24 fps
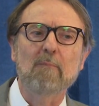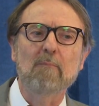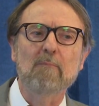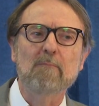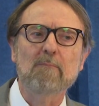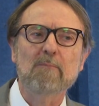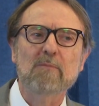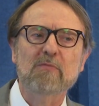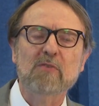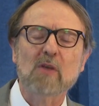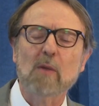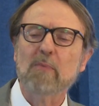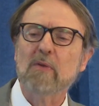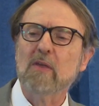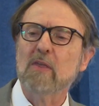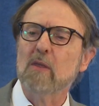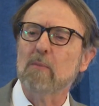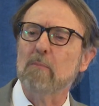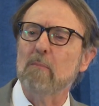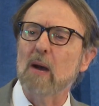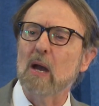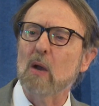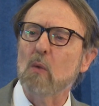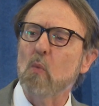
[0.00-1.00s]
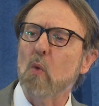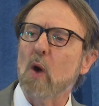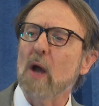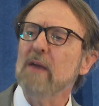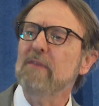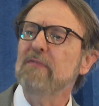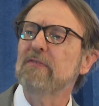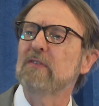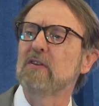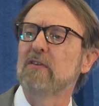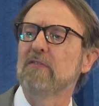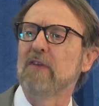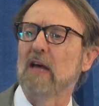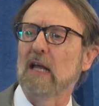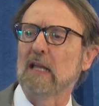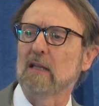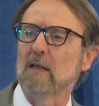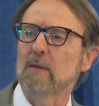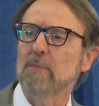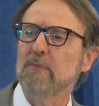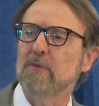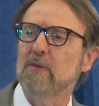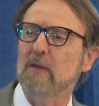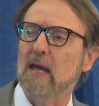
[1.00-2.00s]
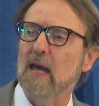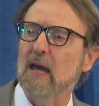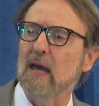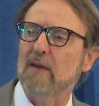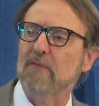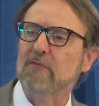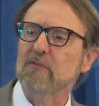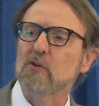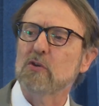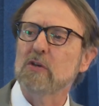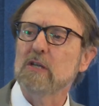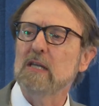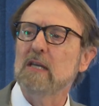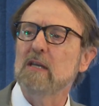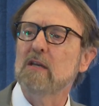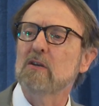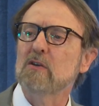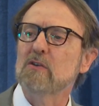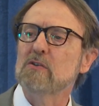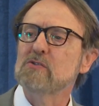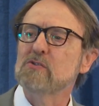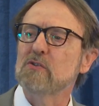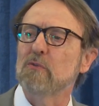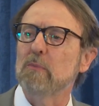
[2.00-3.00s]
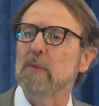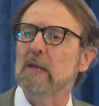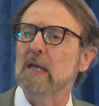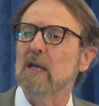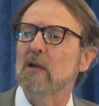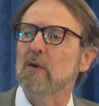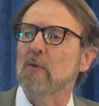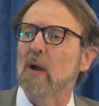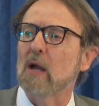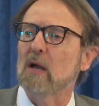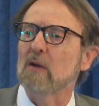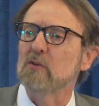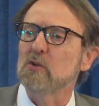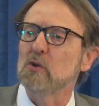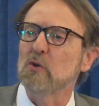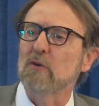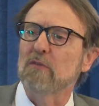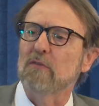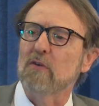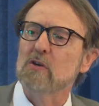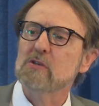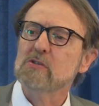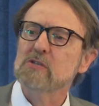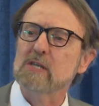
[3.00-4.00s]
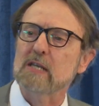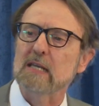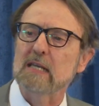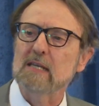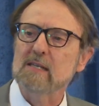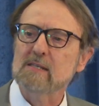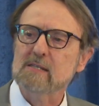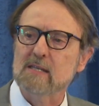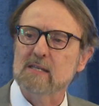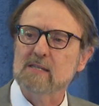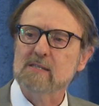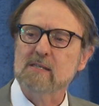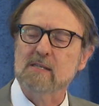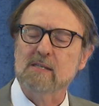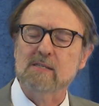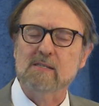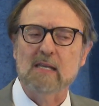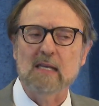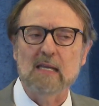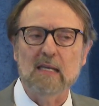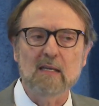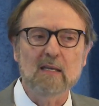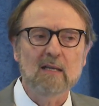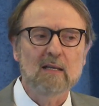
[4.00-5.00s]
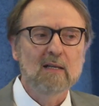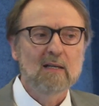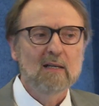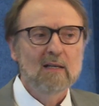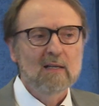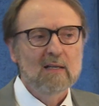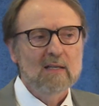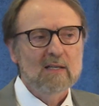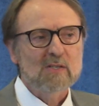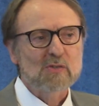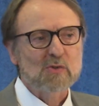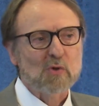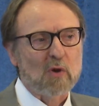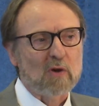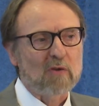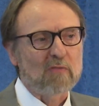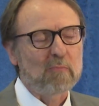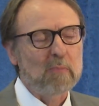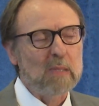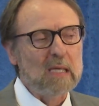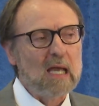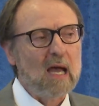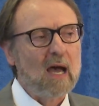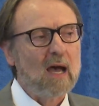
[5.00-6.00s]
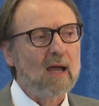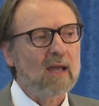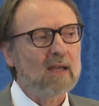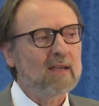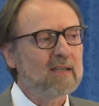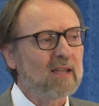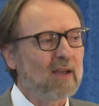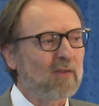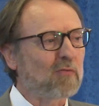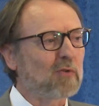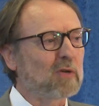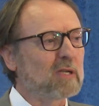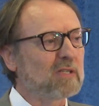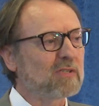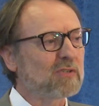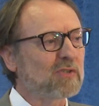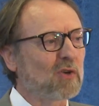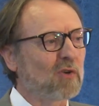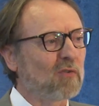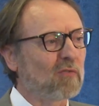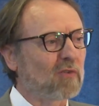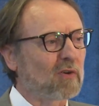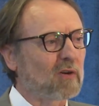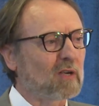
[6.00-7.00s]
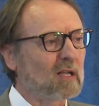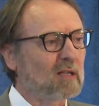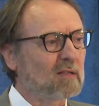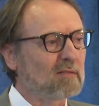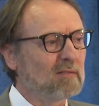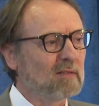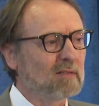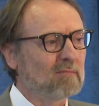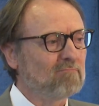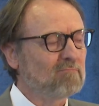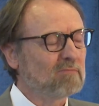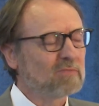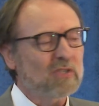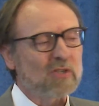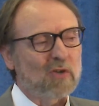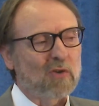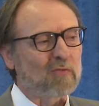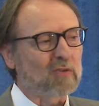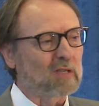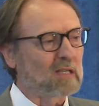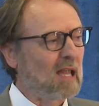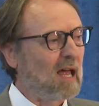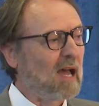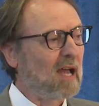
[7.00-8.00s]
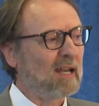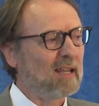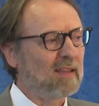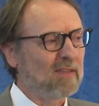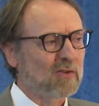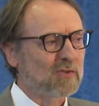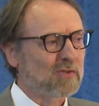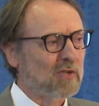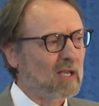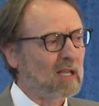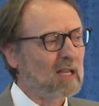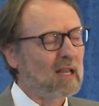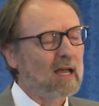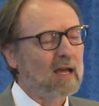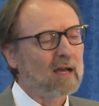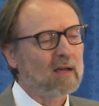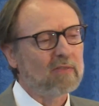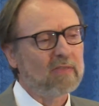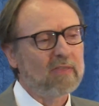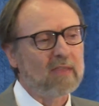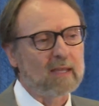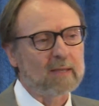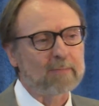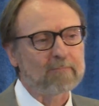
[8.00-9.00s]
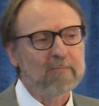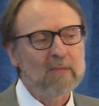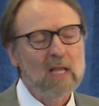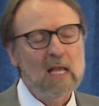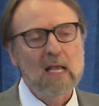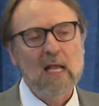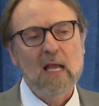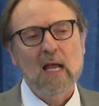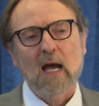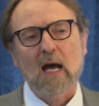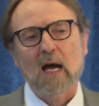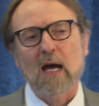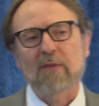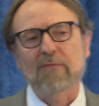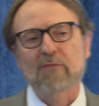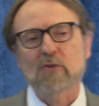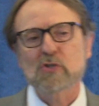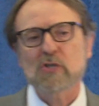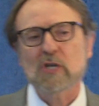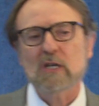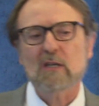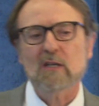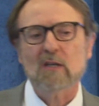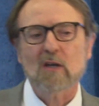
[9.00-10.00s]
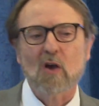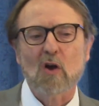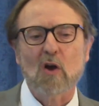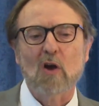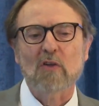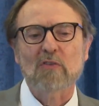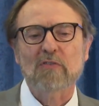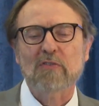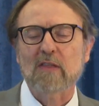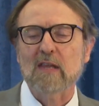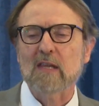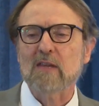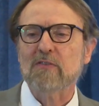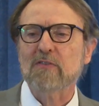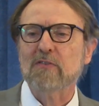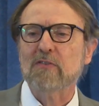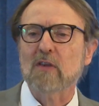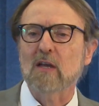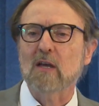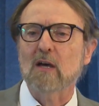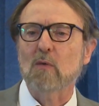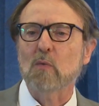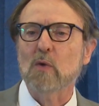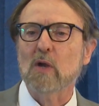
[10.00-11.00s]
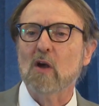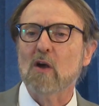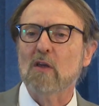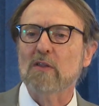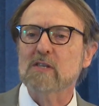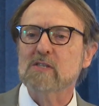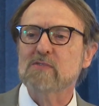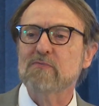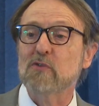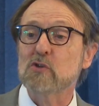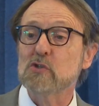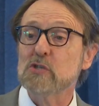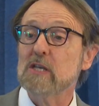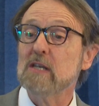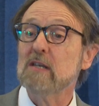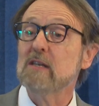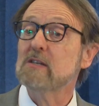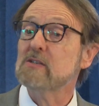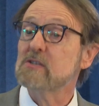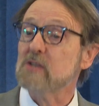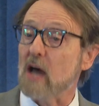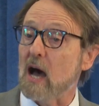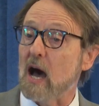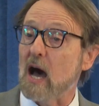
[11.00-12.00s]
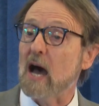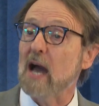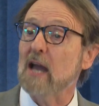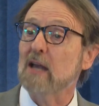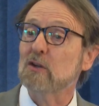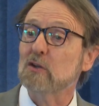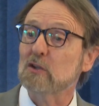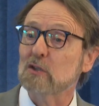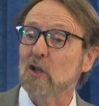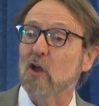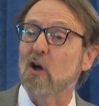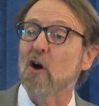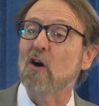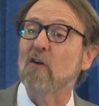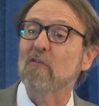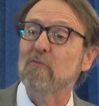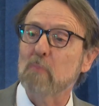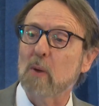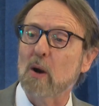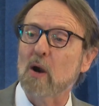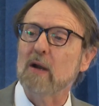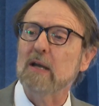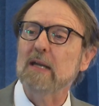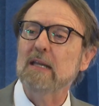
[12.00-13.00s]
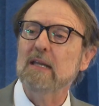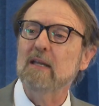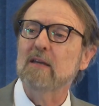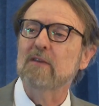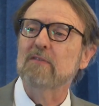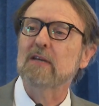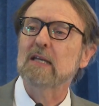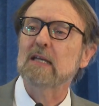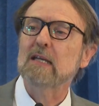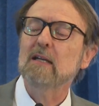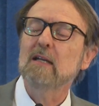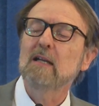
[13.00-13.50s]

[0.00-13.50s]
something that my wife developed after years of being around universities. This is the sort of behind every silver lining there's a cloud thing. Virginia calls this, we call this Virginia's iron law of party giving.